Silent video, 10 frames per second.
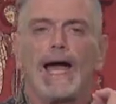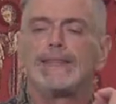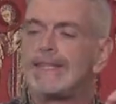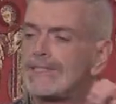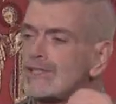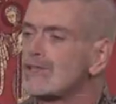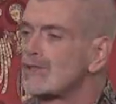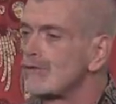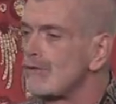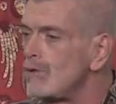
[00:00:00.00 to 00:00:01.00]
And this
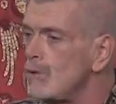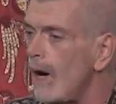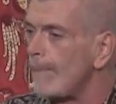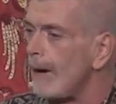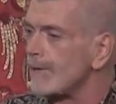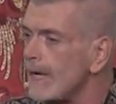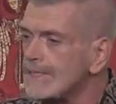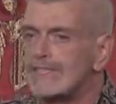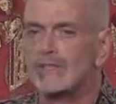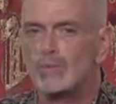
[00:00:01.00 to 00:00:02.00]
is true about
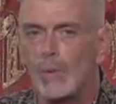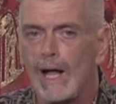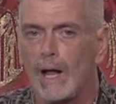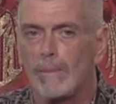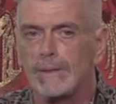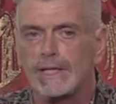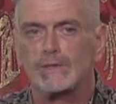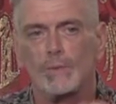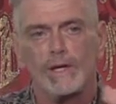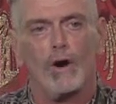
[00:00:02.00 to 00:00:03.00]
us as well,
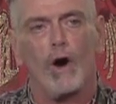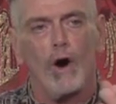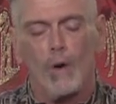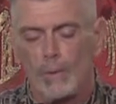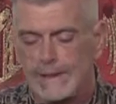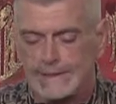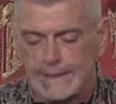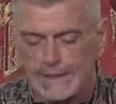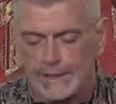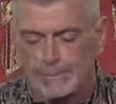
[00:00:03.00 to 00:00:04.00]
because we are always
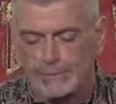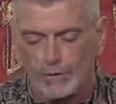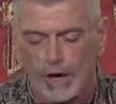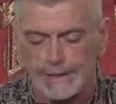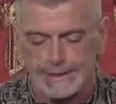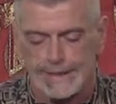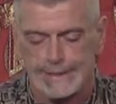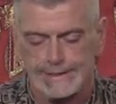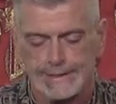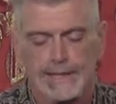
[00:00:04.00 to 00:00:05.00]
in the
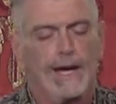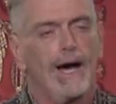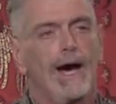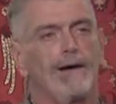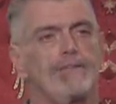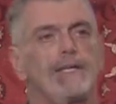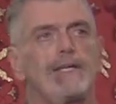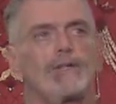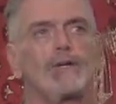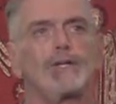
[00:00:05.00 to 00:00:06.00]
process of
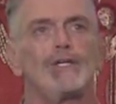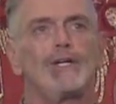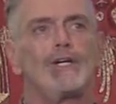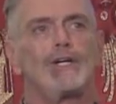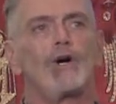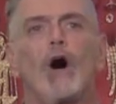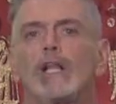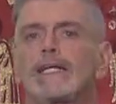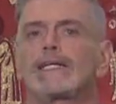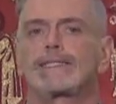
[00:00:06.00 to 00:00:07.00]
either
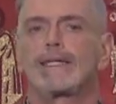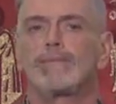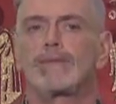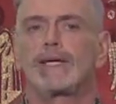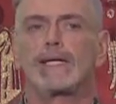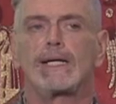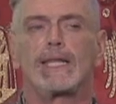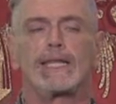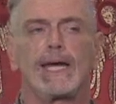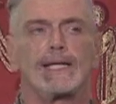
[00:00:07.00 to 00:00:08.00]
calling it something
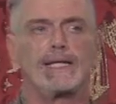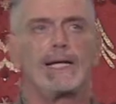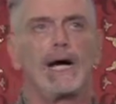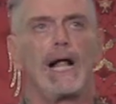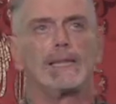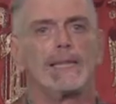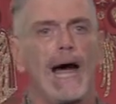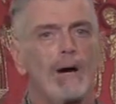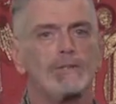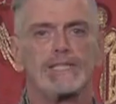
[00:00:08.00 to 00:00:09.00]
that
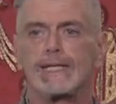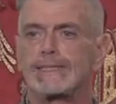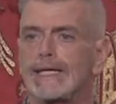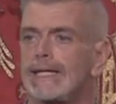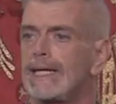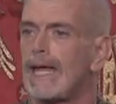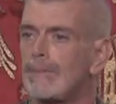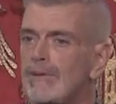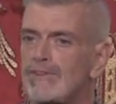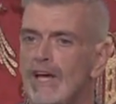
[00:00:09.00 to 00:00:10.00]
allows us and
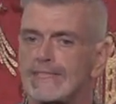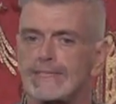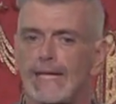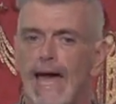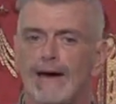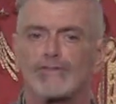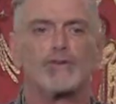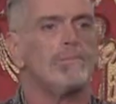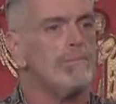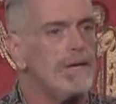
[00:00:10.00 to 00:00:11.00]
enables us to have
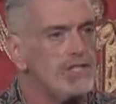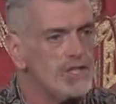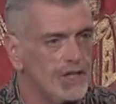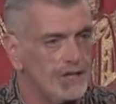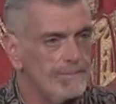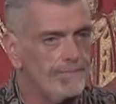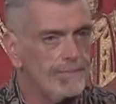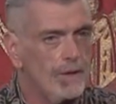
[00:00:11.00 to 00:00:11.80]
dominion,